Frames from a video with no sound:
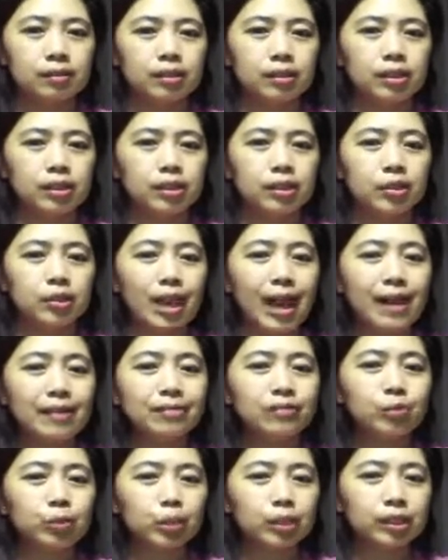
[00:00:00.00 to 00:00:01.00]
You
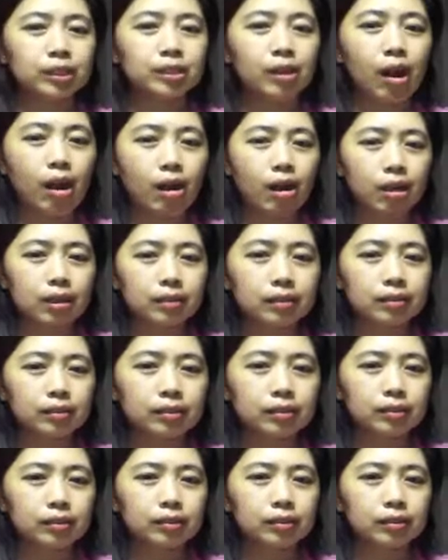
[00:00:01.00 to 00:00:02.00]
have worked hard
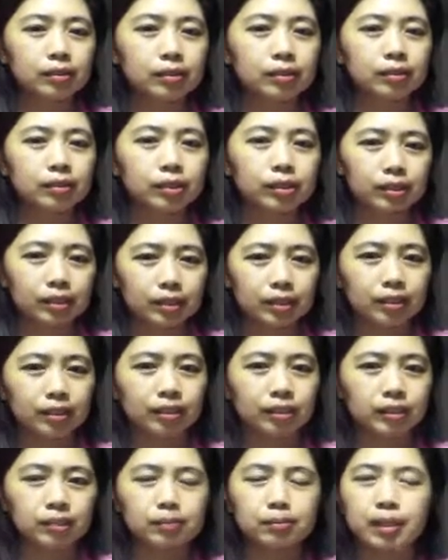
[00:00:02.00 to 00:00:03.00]
to earn
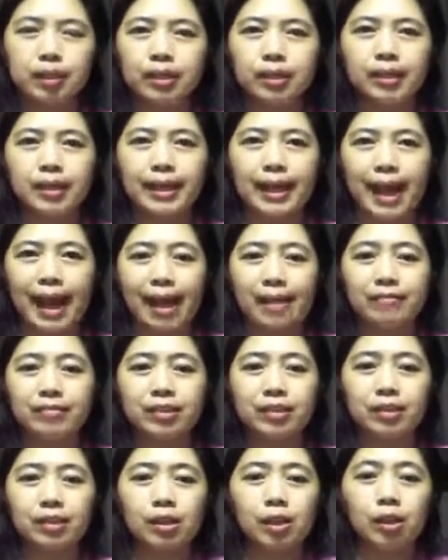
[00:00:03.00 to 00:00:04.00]
this money,
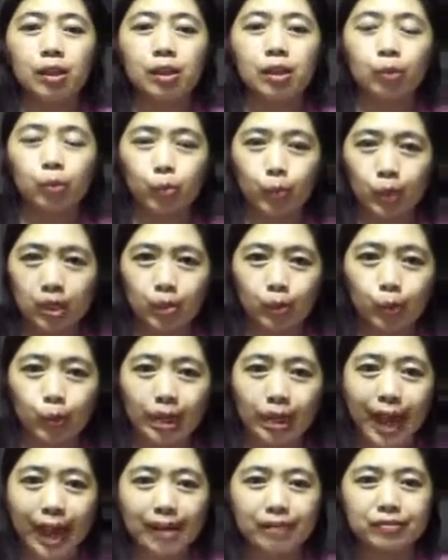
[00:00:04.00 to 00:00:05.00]
haven't we?
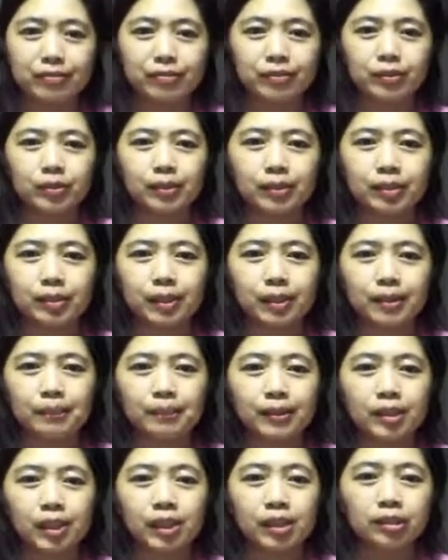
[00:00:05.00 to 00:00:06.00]
We have. Okay.
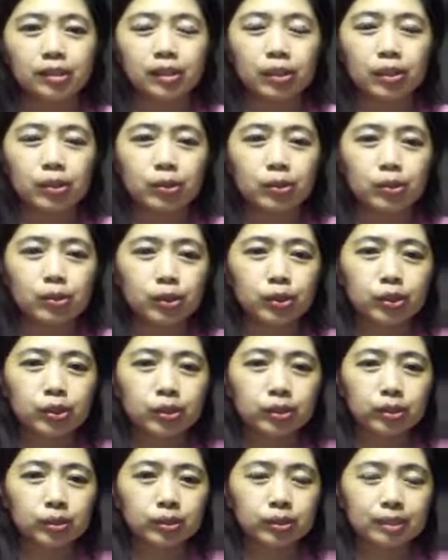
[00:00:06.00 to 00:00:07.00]
So you
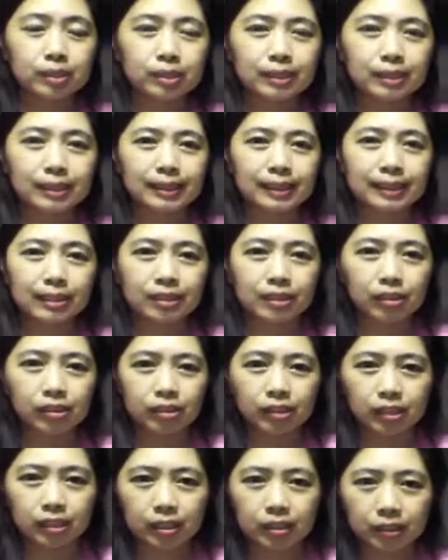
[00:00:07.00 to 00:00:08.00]
notice that the
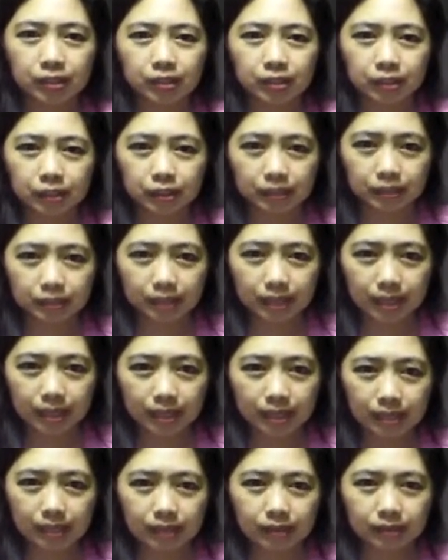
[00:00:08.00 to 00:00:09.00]
auxiliary verbs
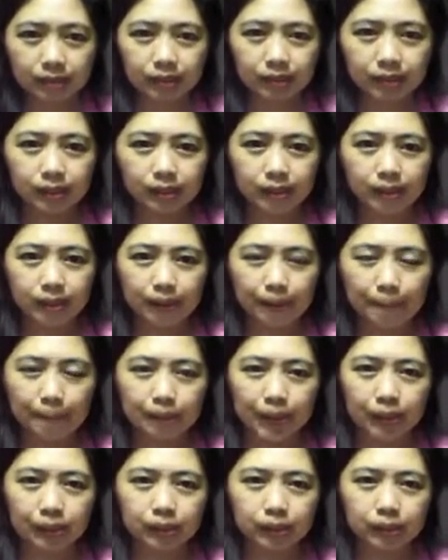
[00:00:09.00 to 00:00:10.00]
here, okay,
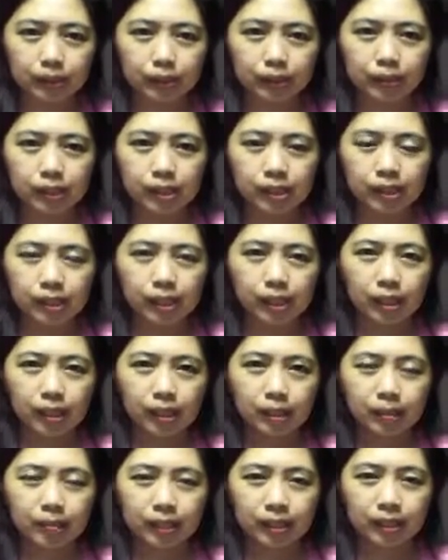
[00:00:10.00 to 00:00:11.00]
so
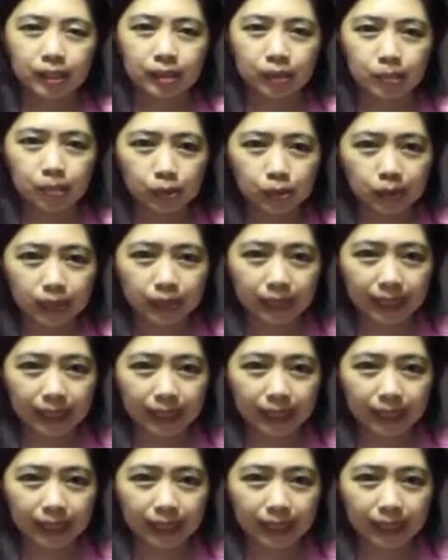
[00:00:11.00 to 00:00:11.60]
most